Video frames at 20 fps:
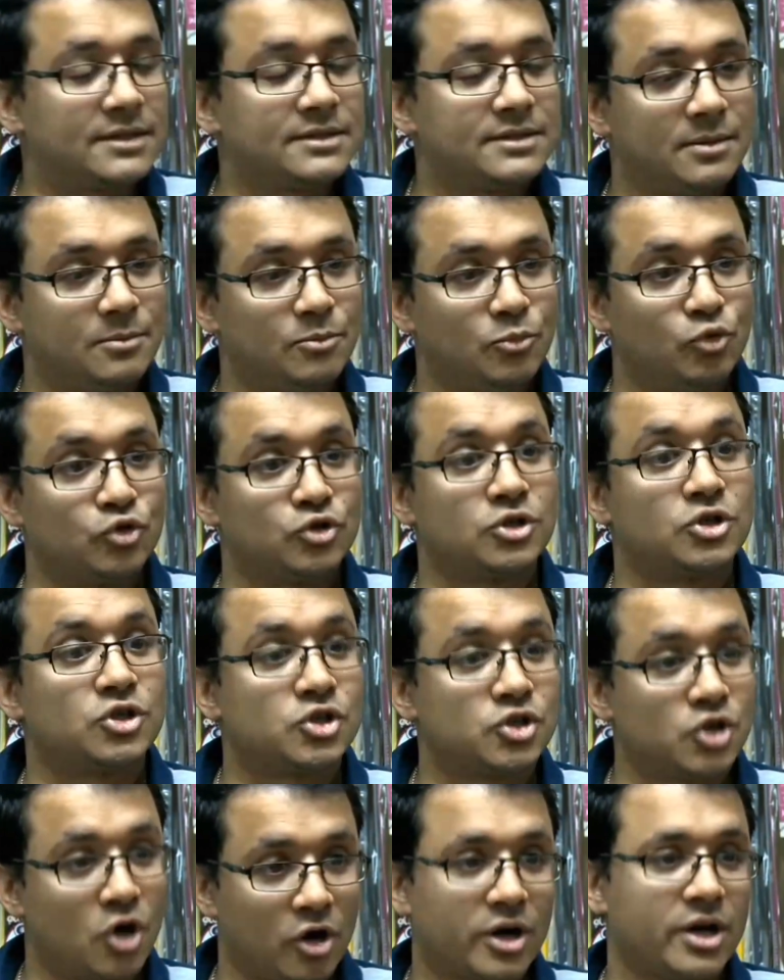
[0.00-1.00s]
That's the most
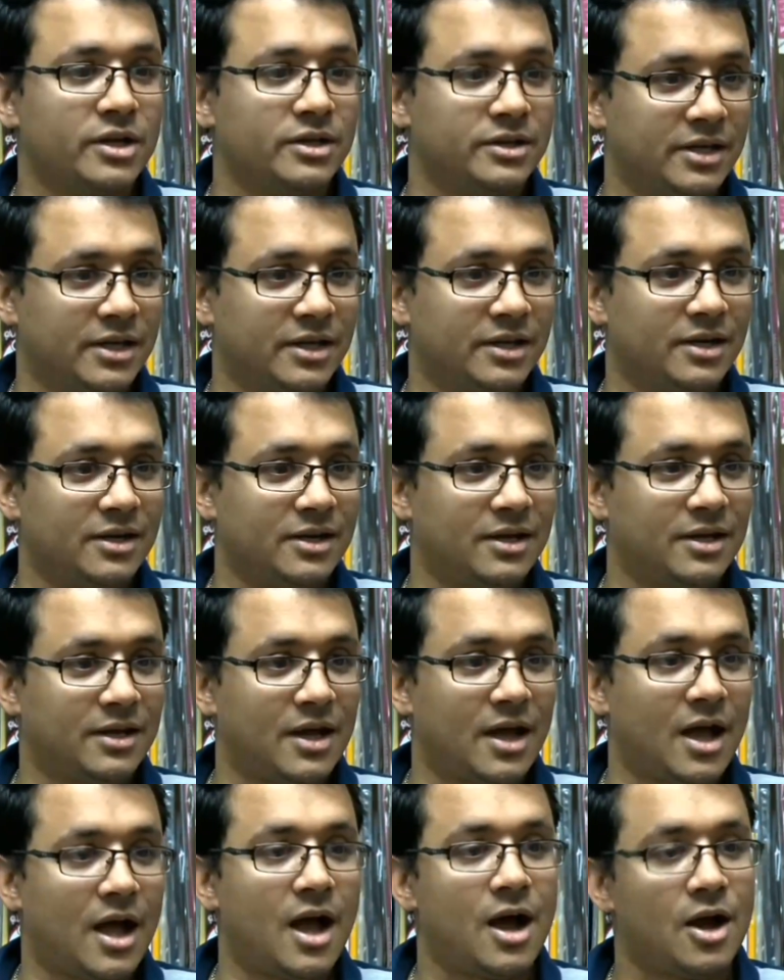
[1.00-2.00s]
shocking thing.
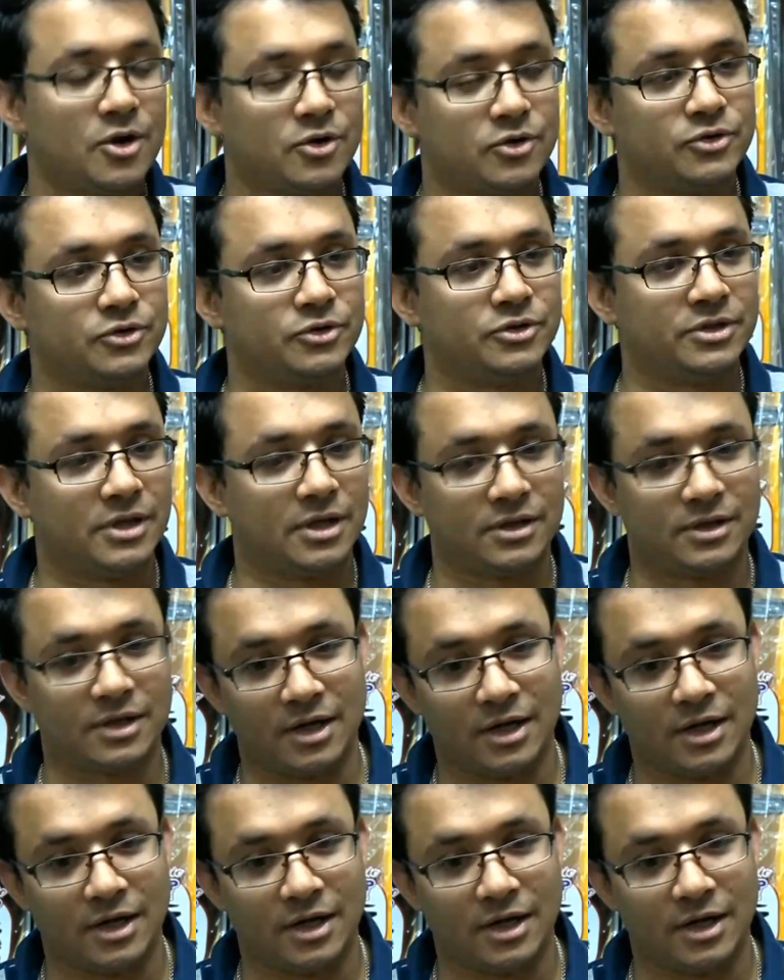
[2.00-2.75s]
How could